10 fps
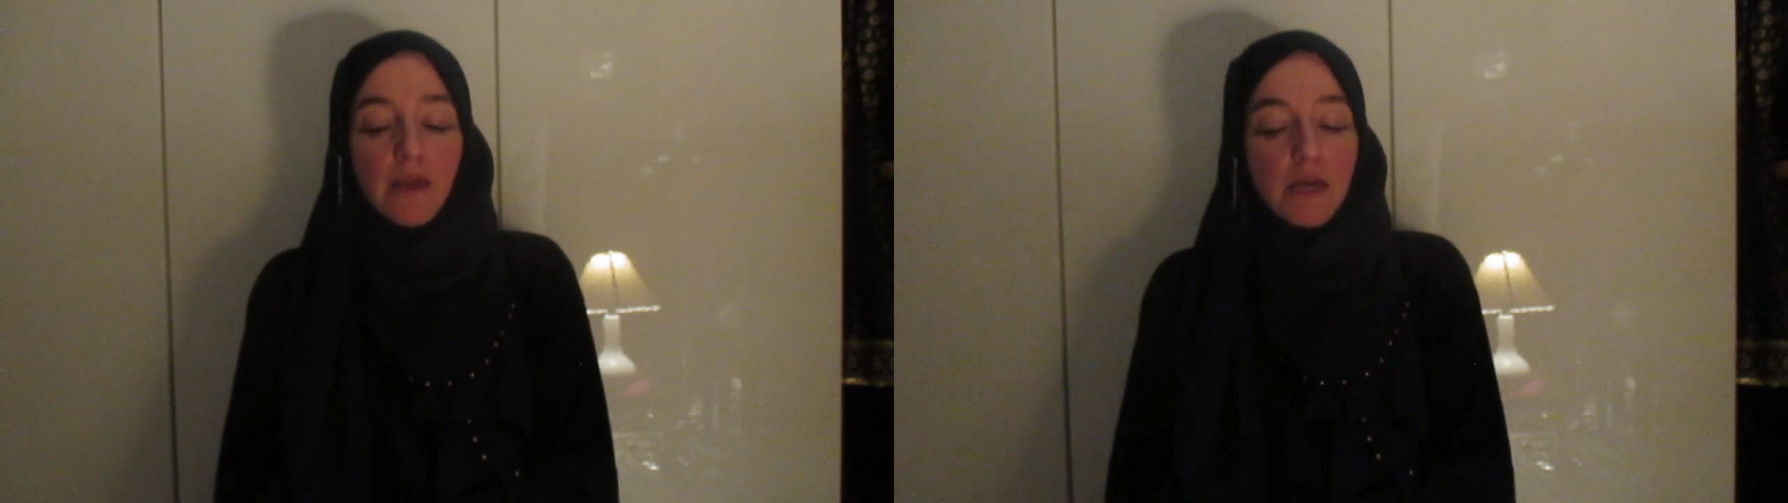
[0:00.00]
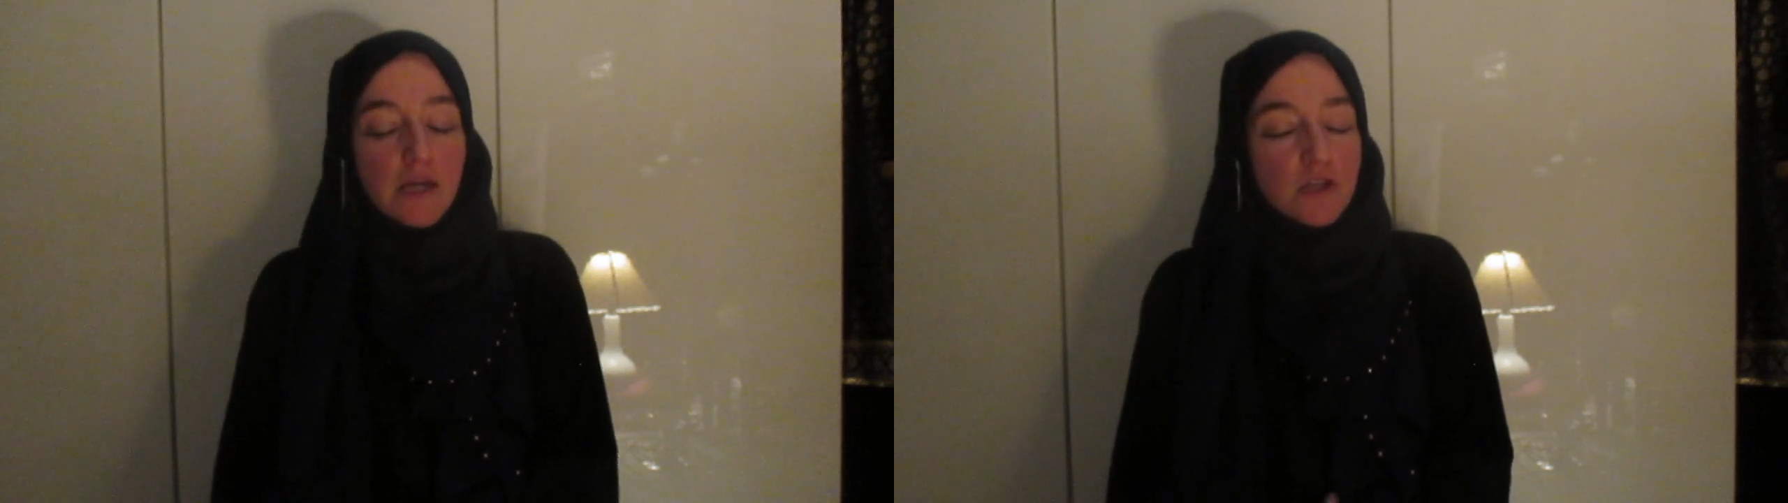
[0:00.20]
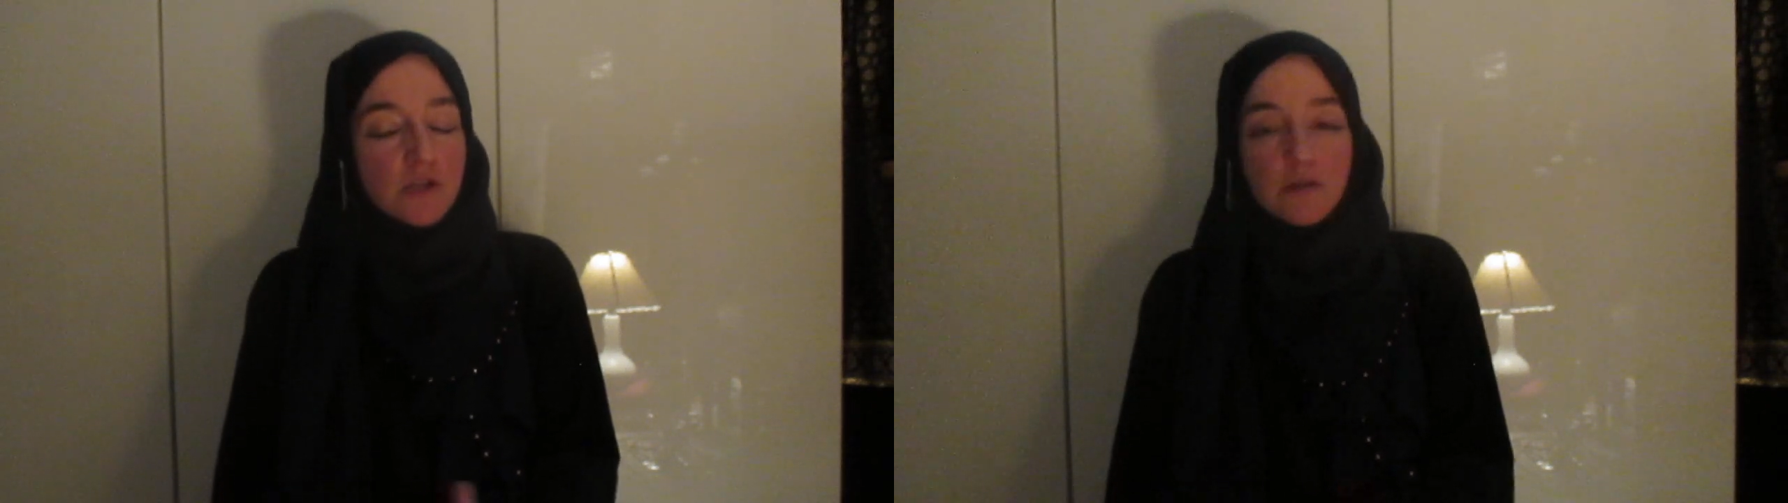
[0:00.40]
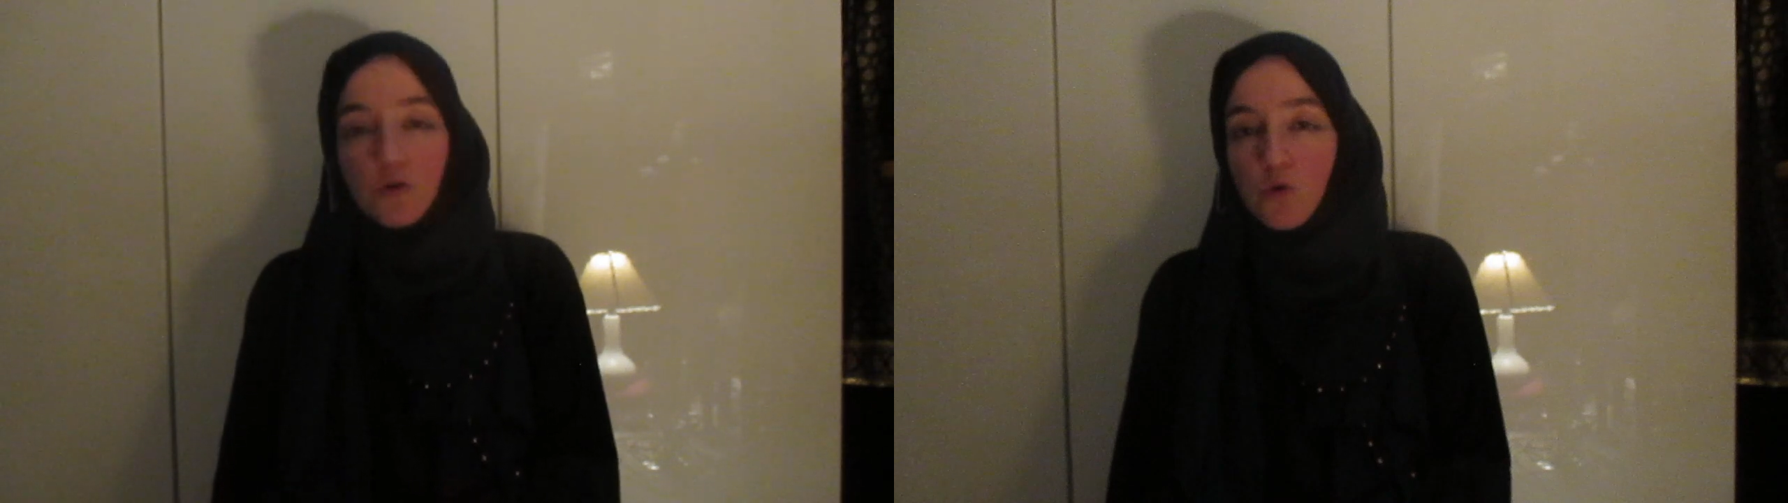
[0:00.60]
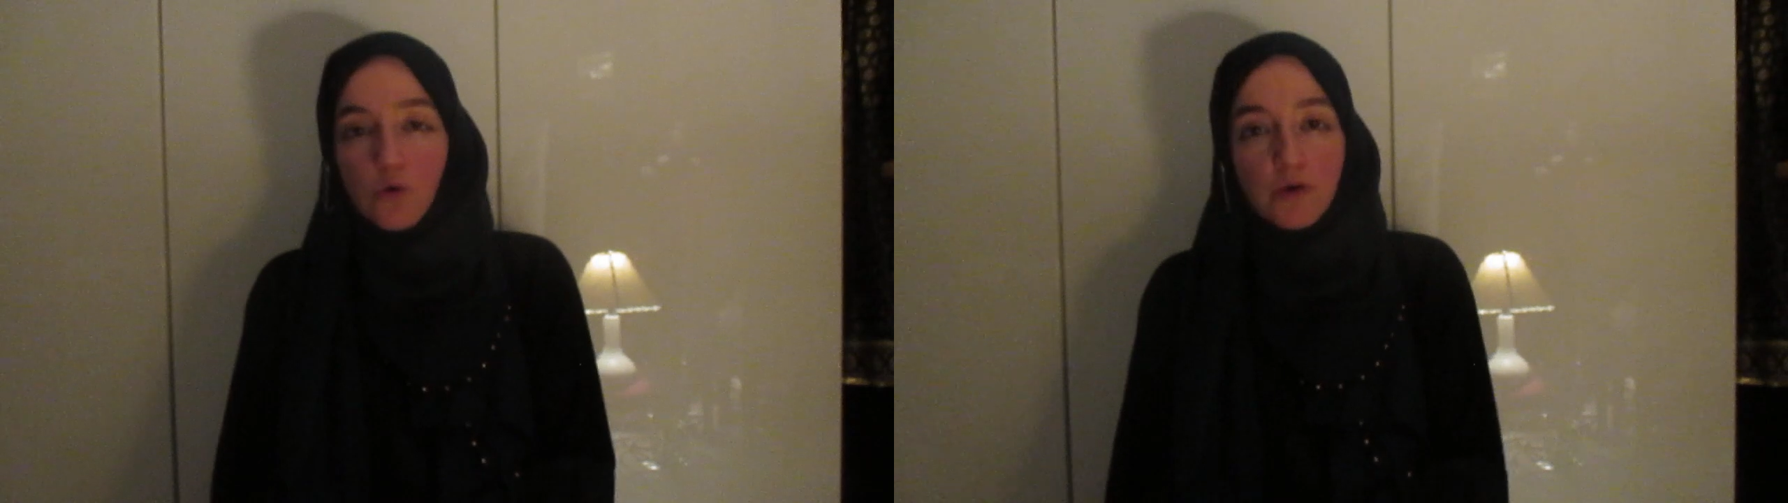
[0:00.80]
It just
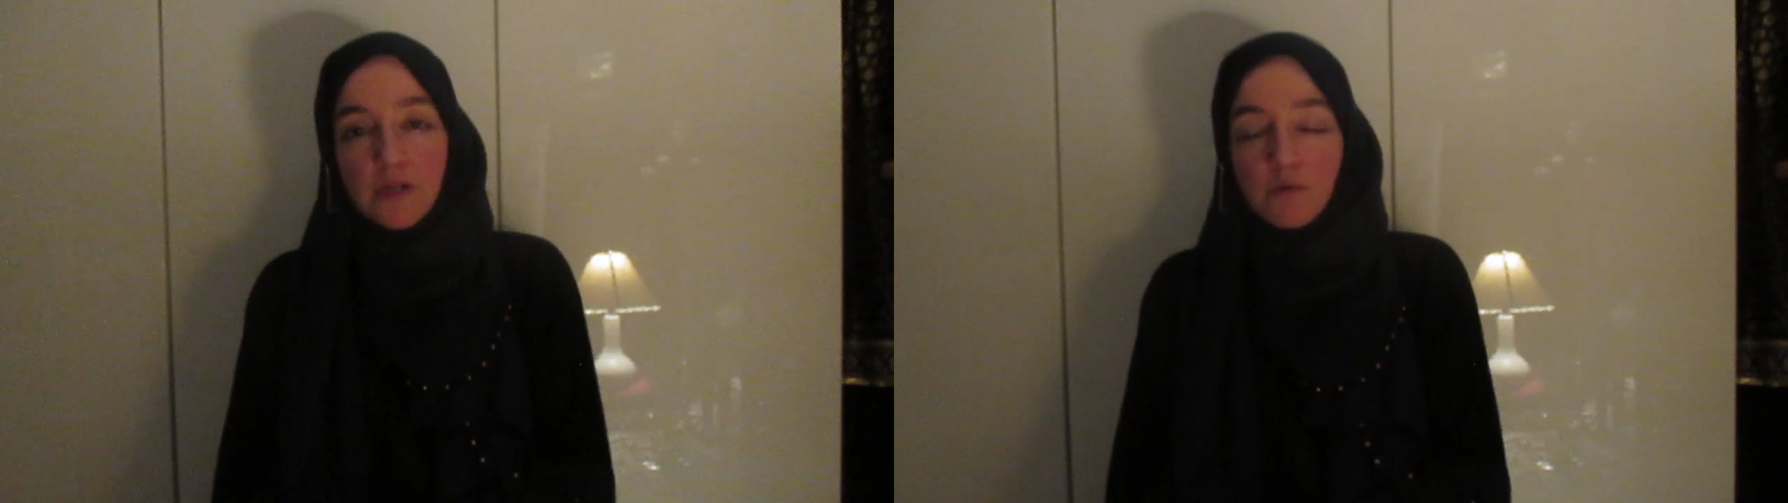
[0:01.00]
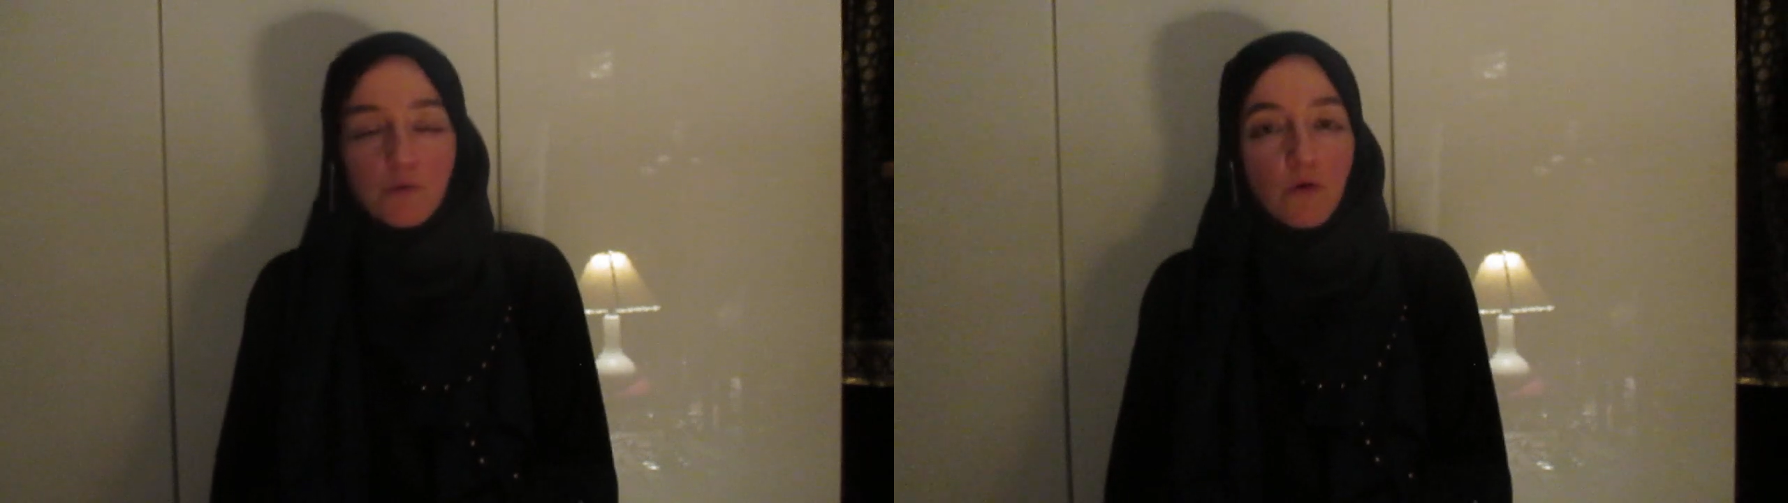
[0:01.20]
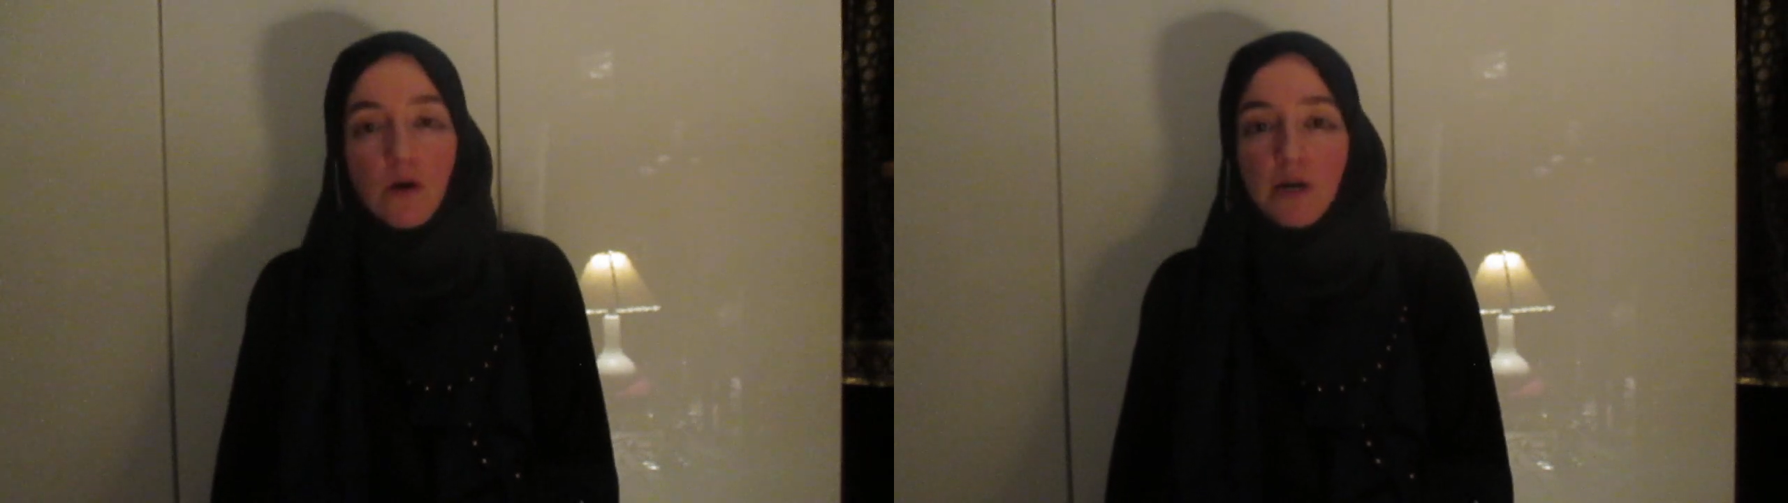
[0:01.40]
accorded with what